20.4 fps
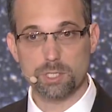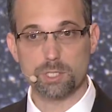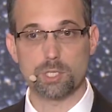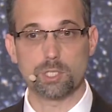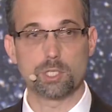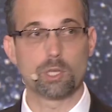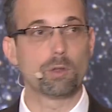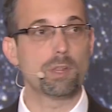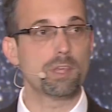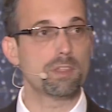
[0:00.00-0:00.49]

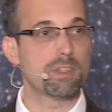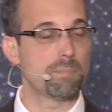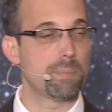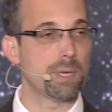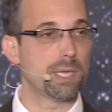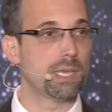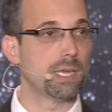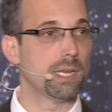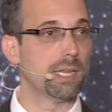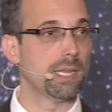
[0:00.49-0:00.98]
is only the
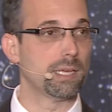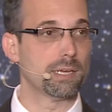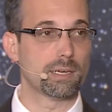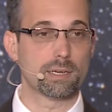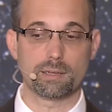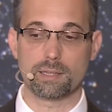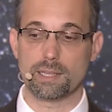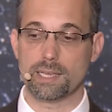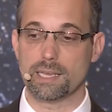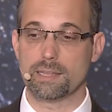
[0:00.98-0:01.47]
beginning.
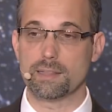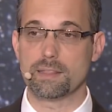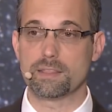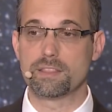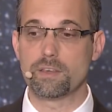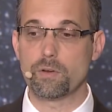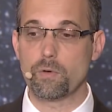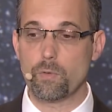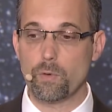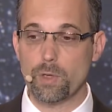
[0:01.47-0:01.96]

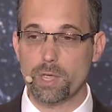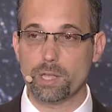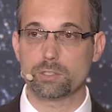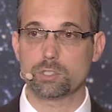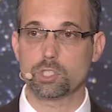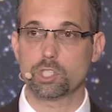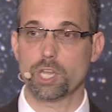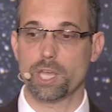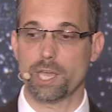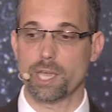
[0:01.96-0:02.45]
The real
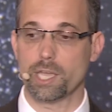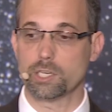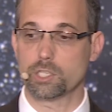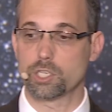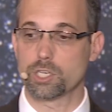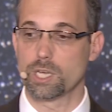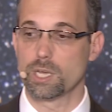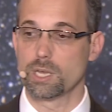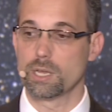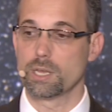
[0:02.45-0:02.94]
change,